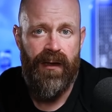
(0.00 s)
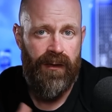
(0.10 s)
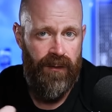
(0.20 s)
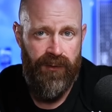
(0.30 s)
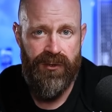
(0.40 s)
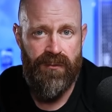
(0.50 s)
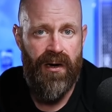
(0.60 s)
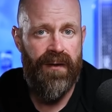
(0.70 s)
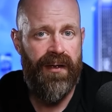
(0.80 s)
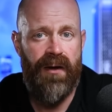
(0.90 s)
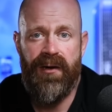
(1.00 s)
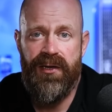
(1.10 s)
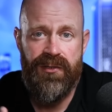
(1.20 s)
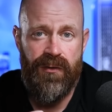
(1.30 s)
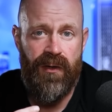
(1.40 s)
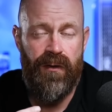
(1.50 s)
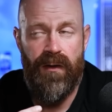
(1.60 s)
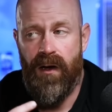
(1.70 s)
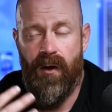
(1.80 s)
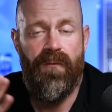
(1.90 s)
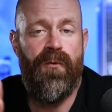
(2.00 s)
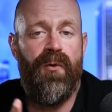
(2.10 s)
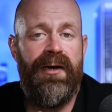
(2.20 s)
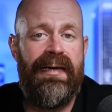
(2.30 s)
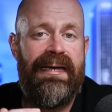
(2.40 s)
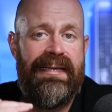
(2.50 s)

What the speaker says: Convert to Roth IRAs, you can avoid